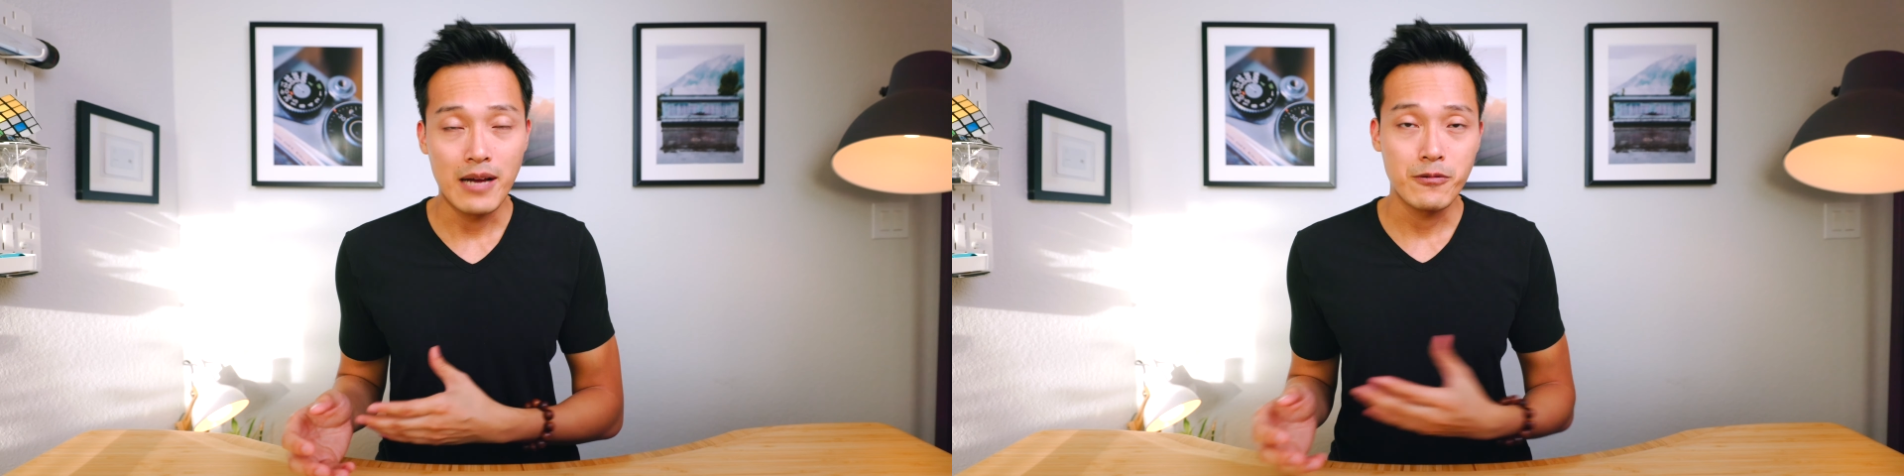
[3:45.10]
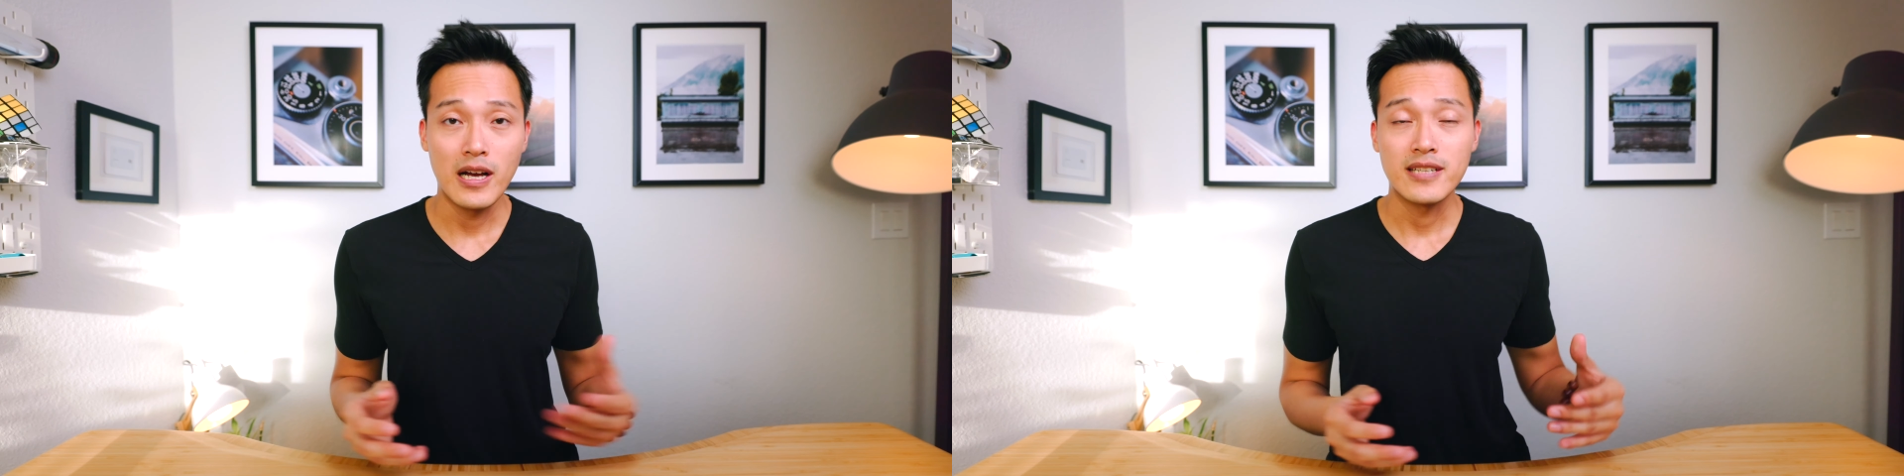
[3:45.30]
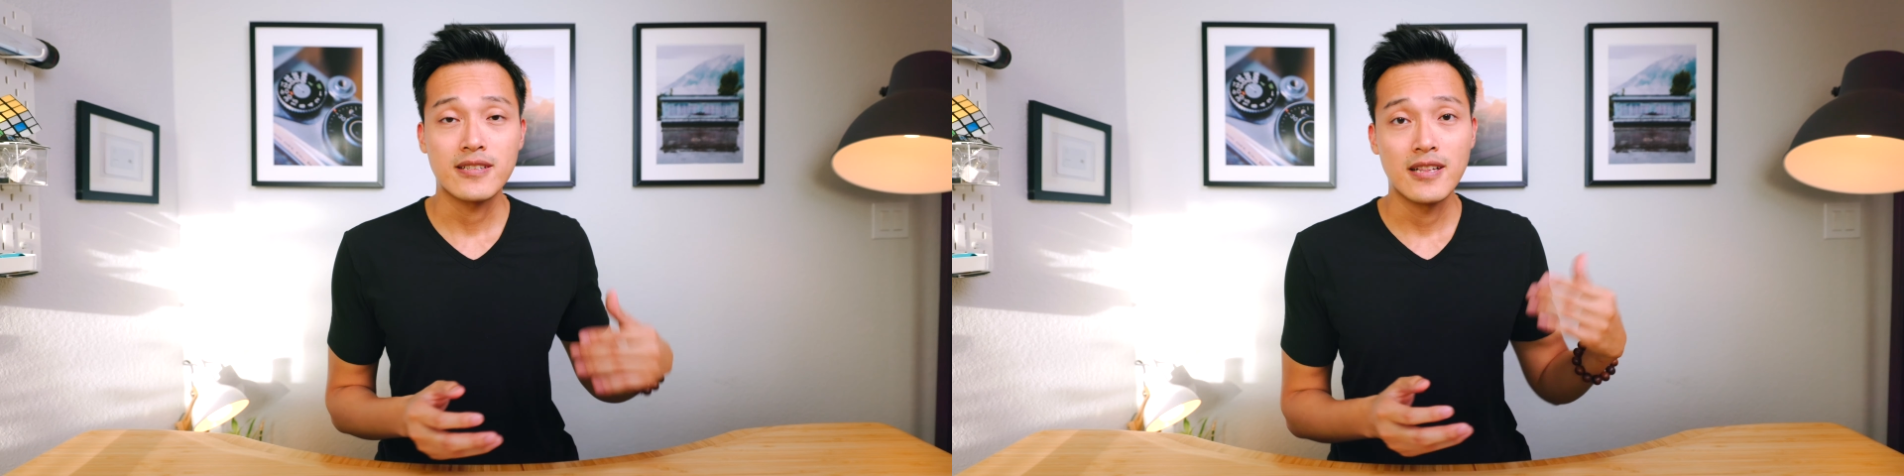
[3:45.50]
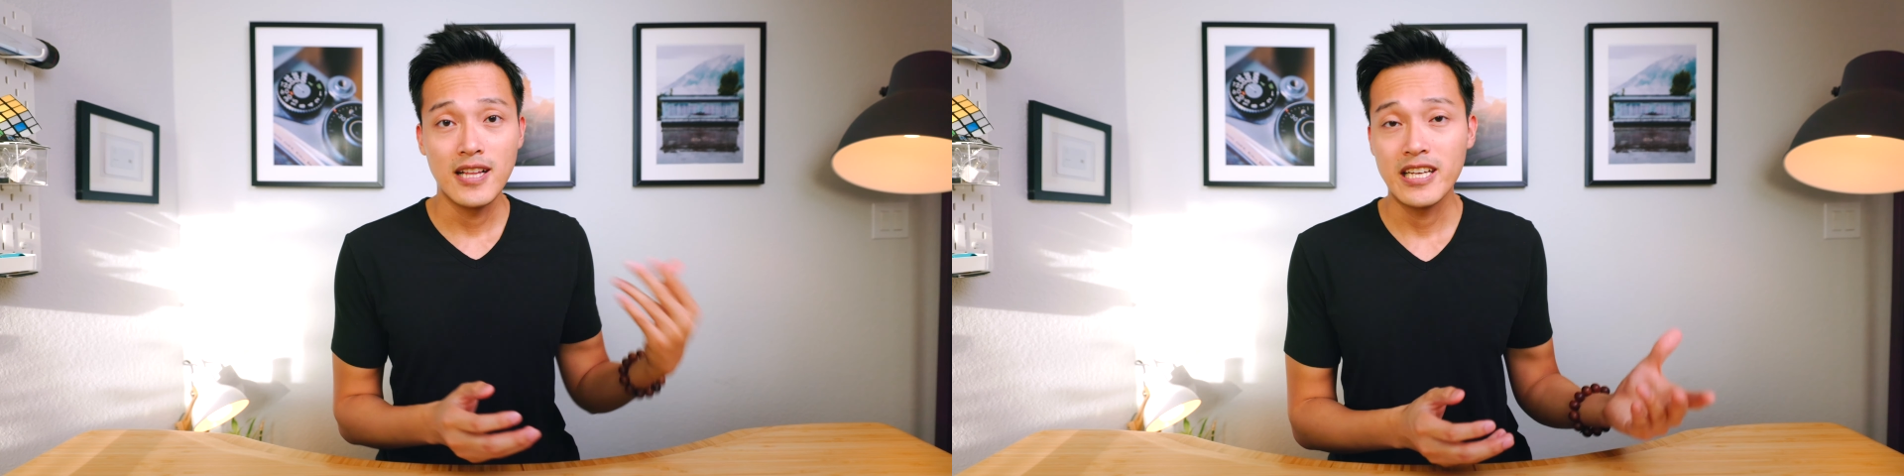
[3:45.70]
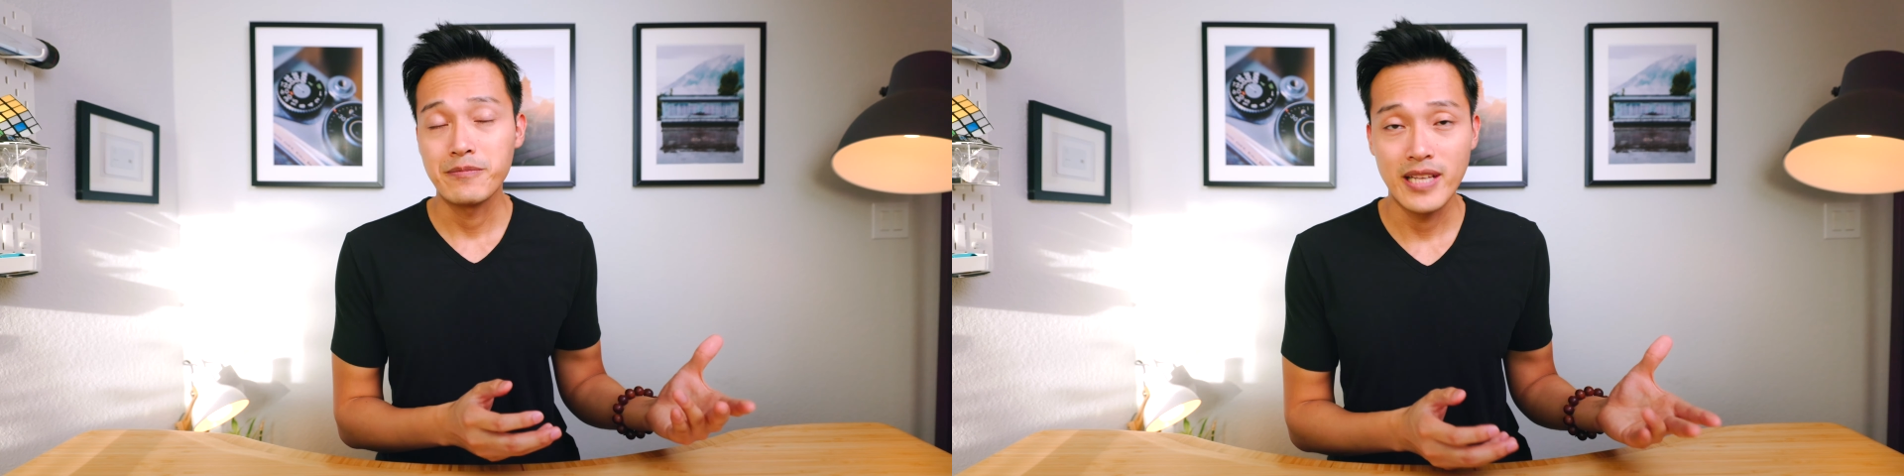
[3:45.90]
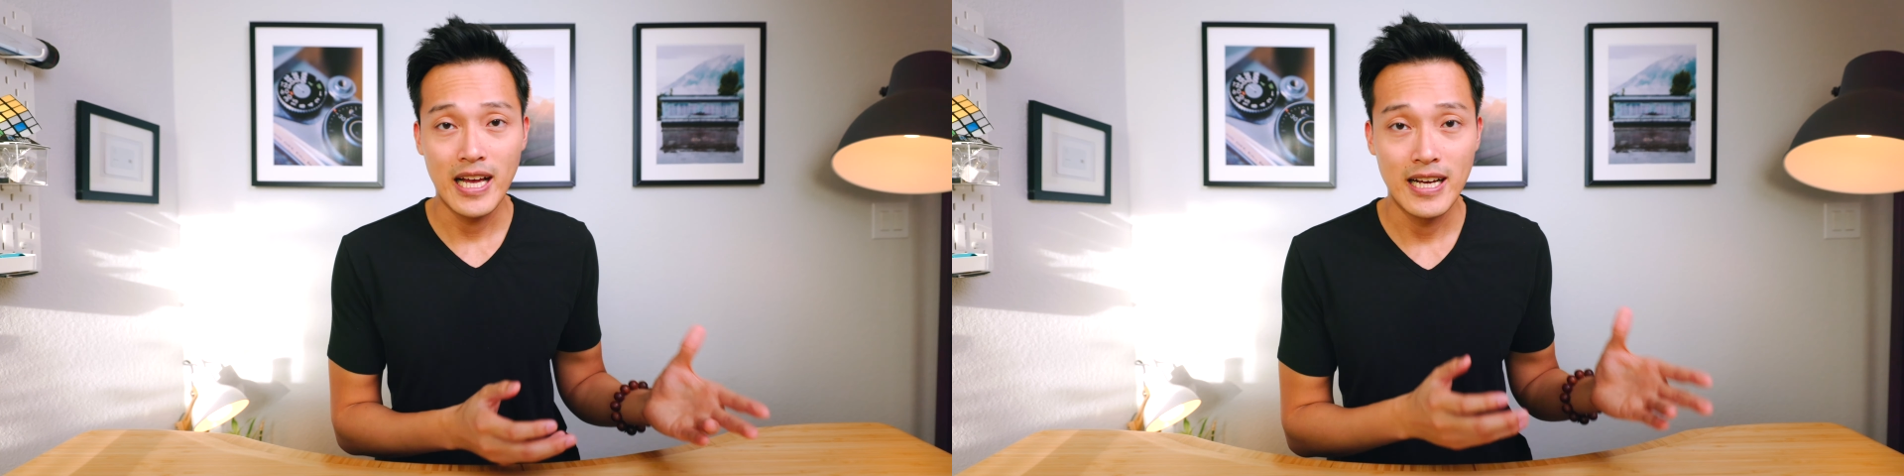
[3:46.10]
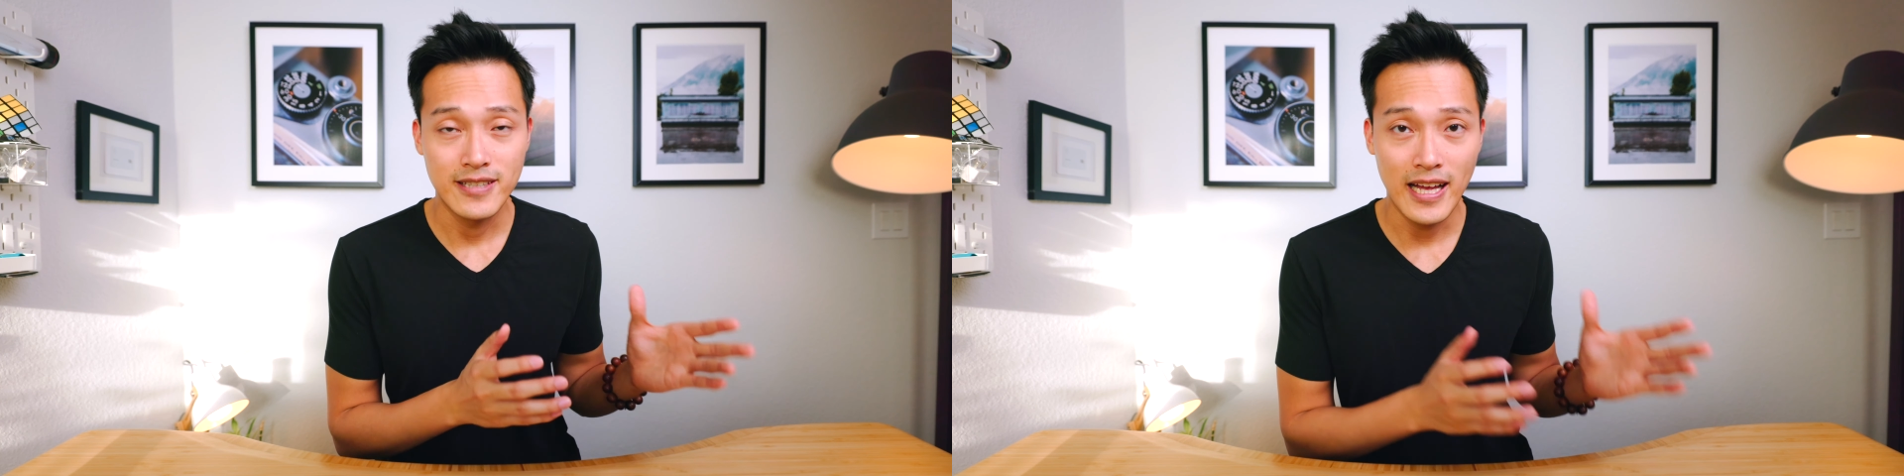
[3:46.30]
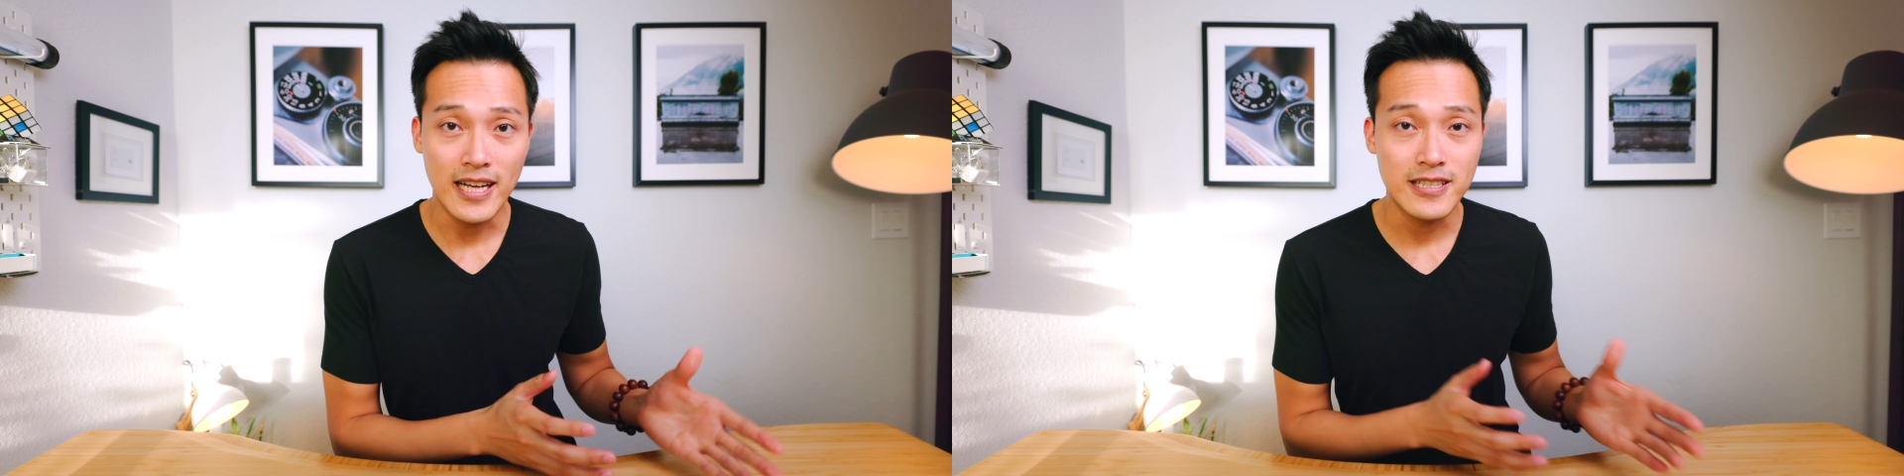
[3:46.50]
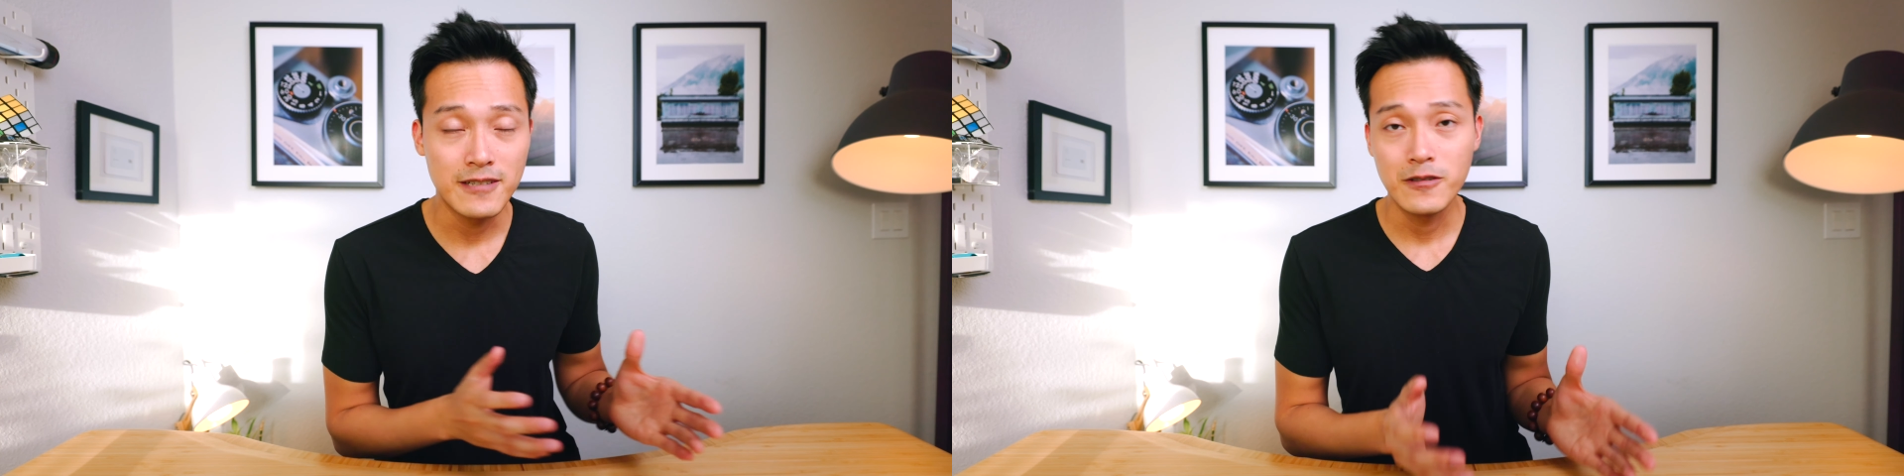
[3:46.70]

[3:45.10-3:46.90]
Apple has claimed that active